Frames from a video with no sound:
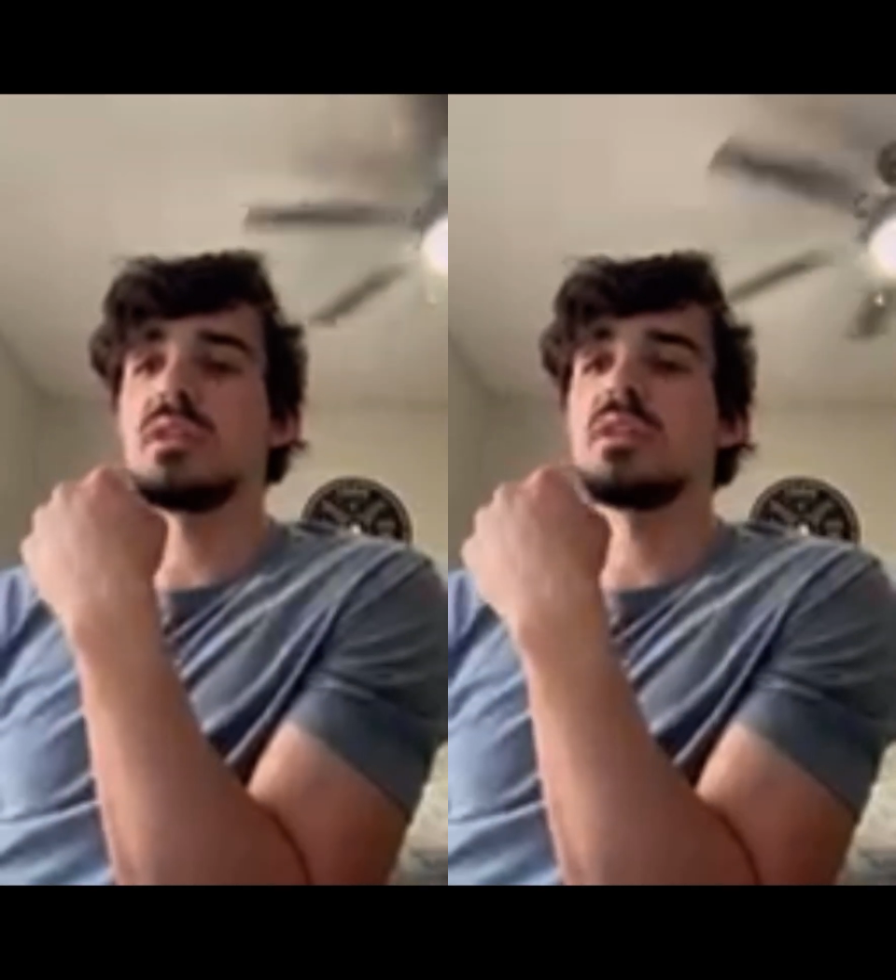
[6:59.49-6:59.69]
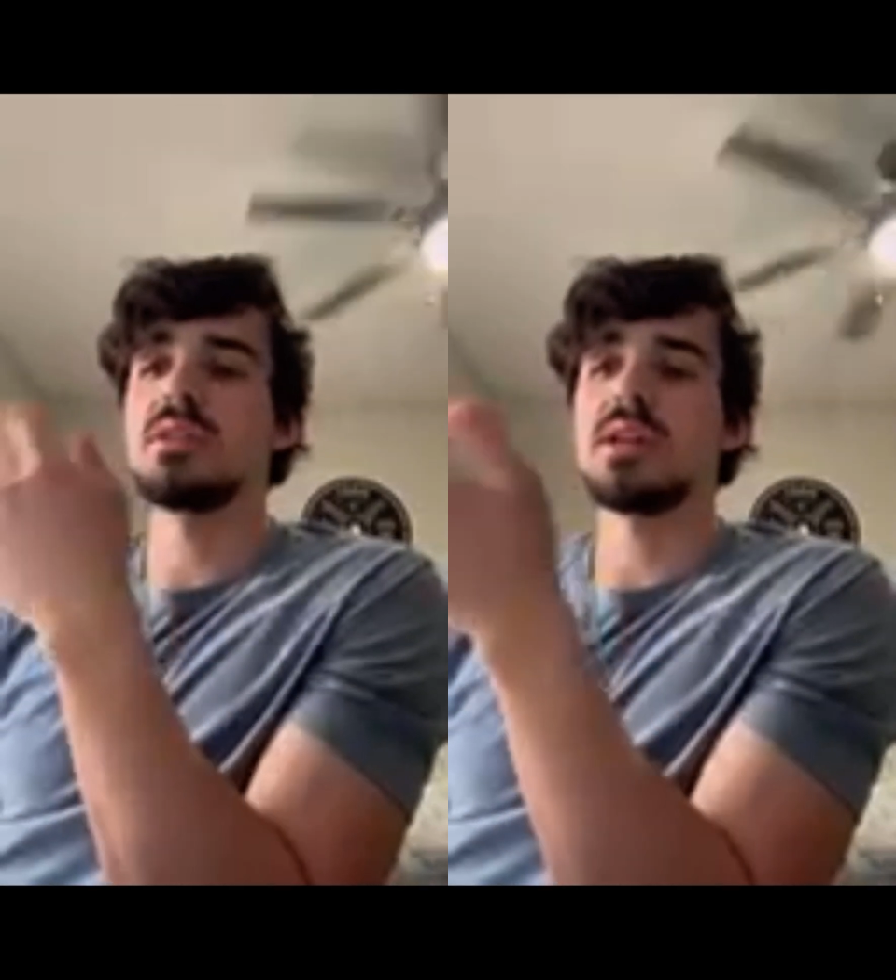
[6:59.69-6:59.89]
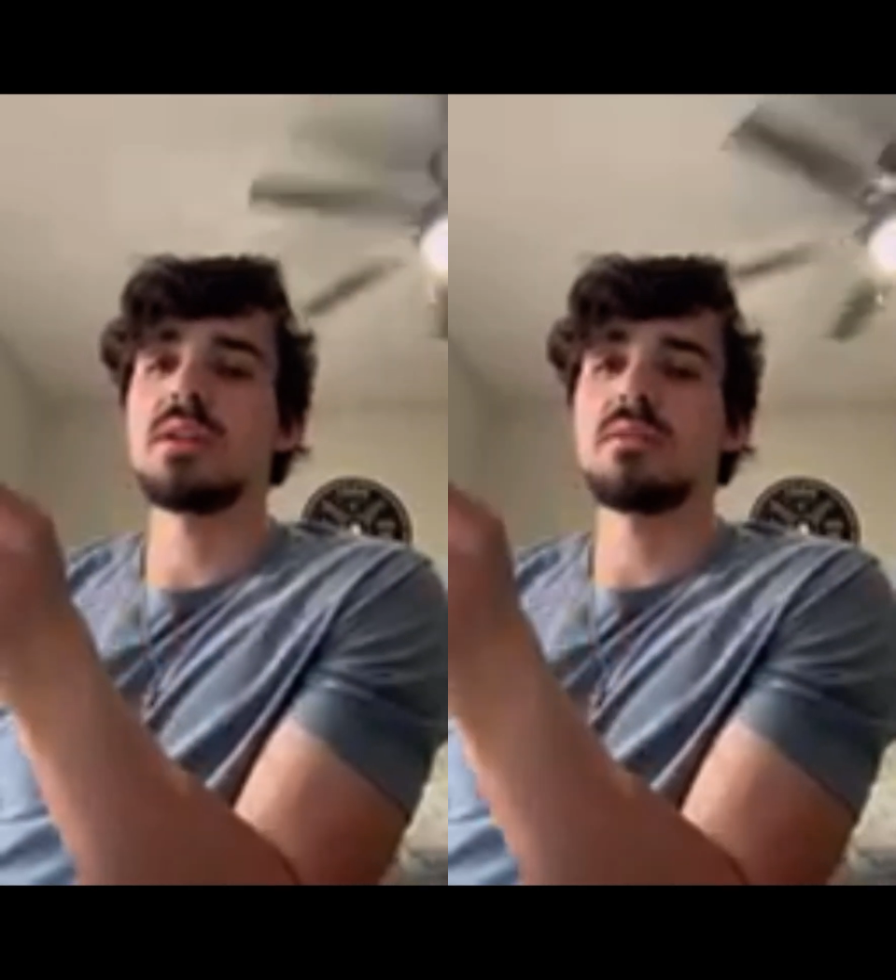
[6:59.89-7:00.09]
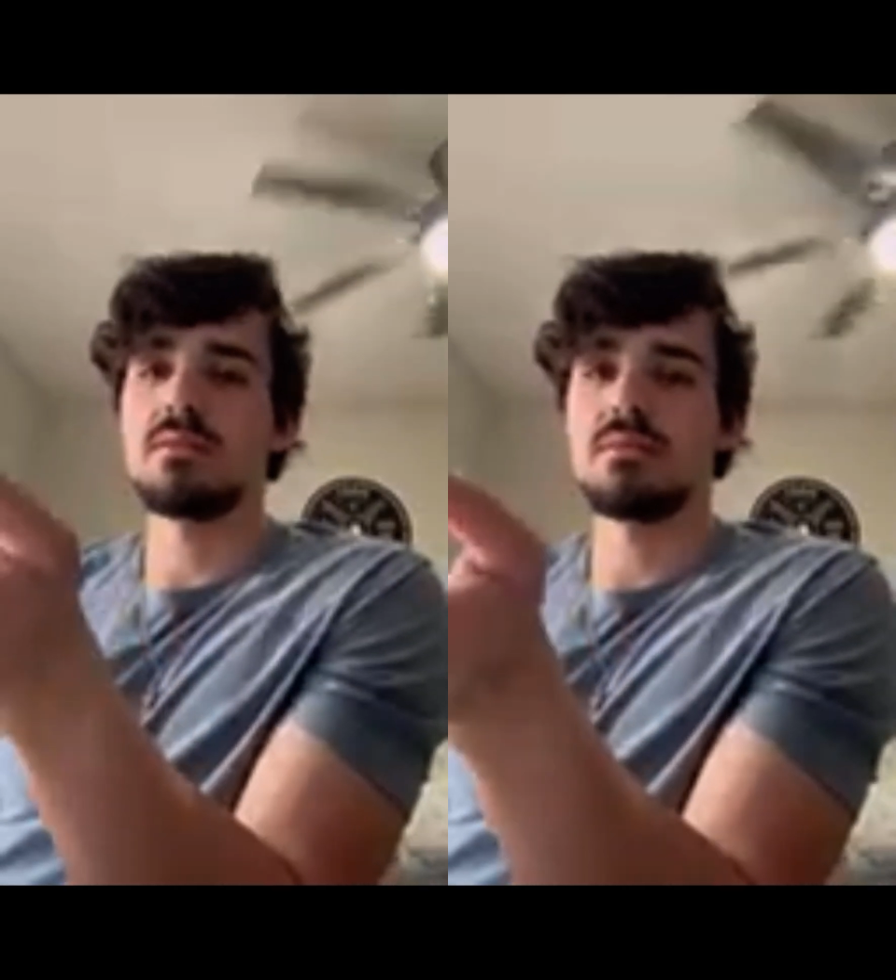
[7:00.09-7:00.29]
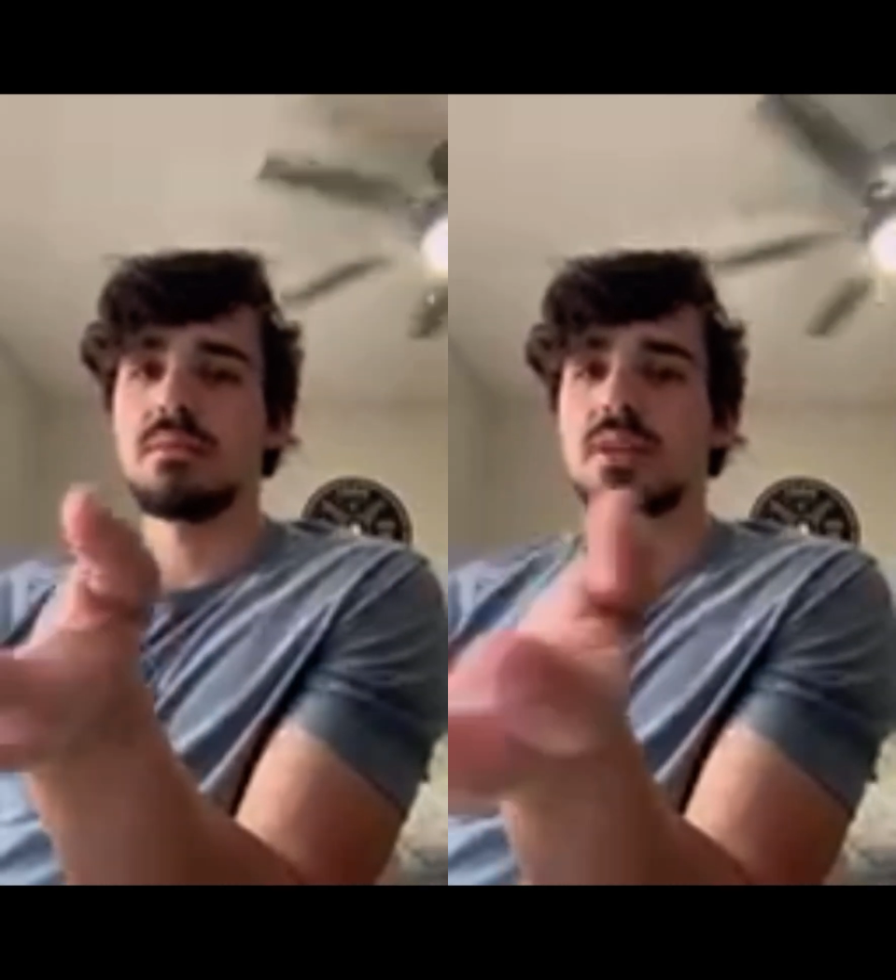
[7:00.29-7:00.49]
then
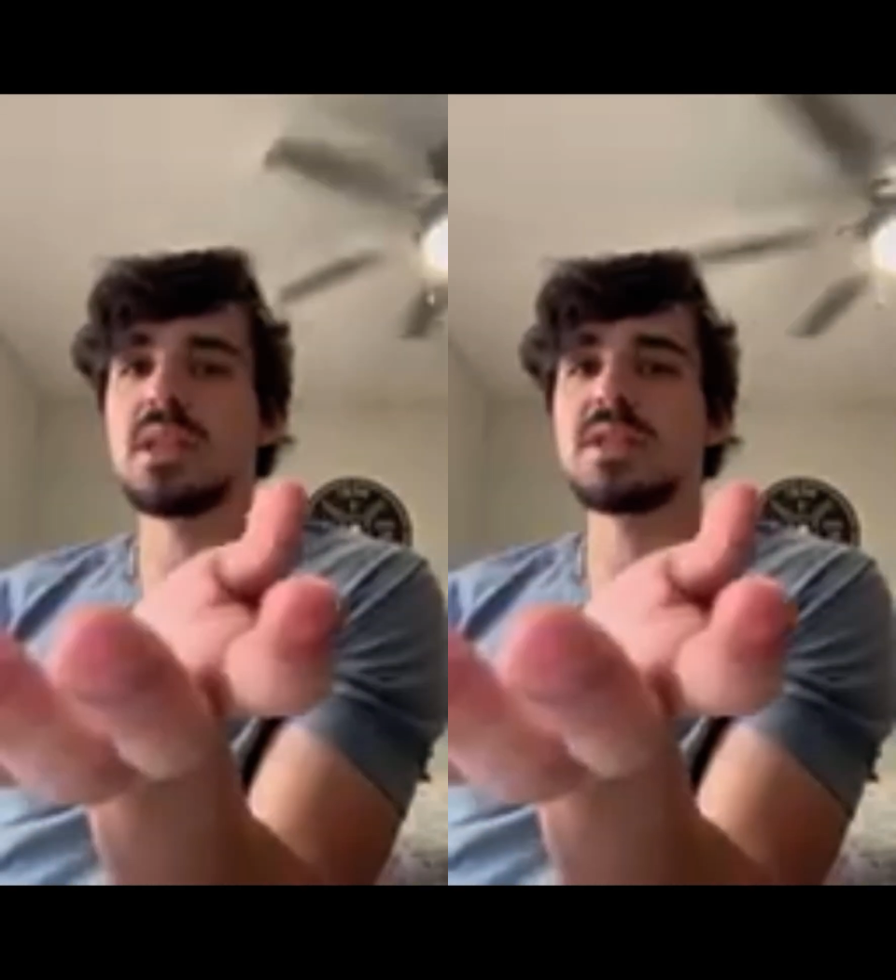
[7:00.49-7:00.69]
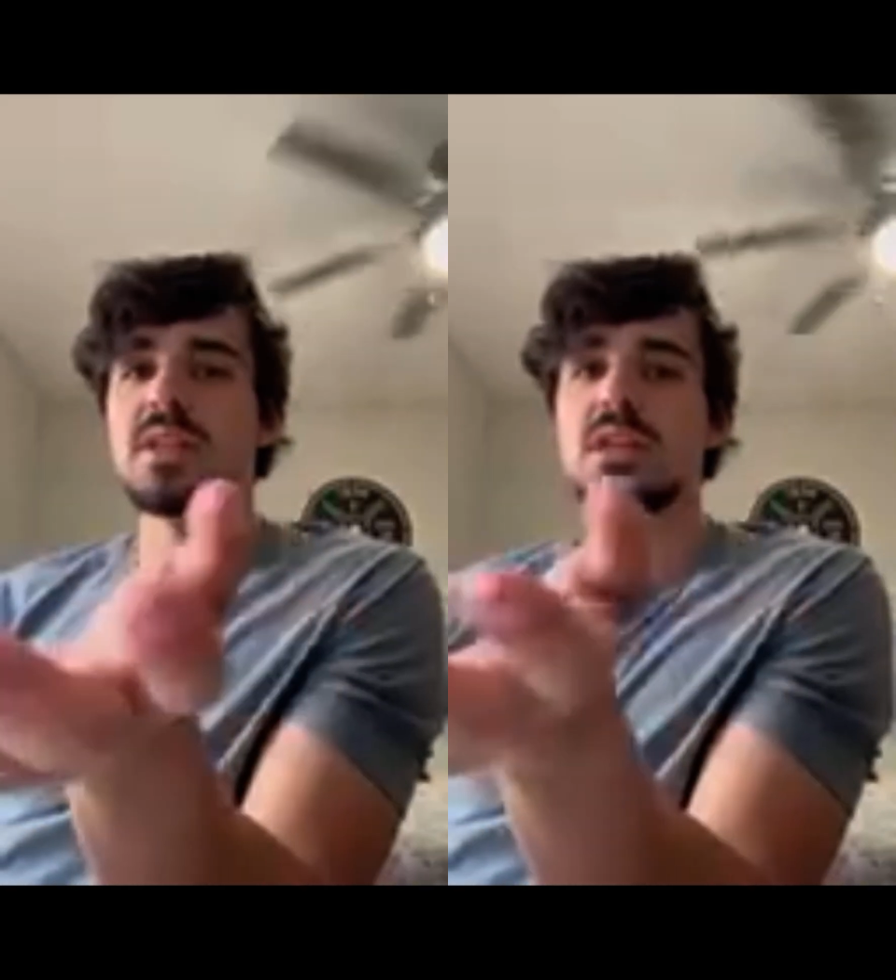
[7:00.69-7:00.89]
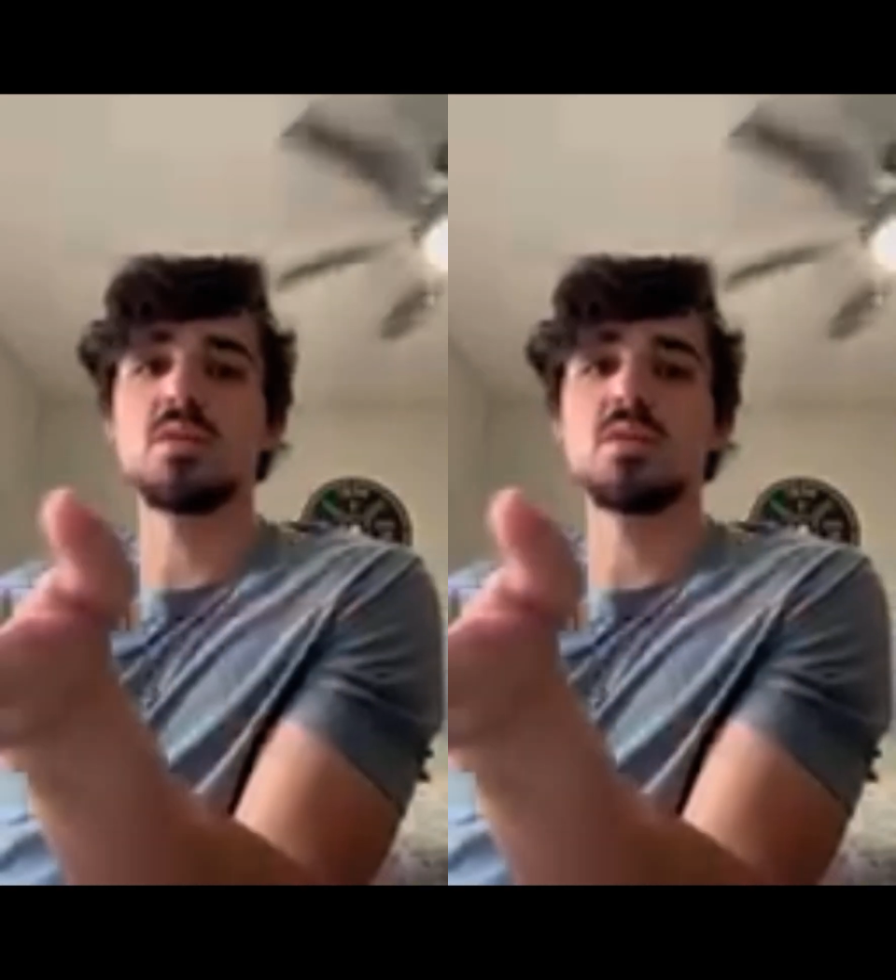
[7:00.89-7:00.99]
that's going to equal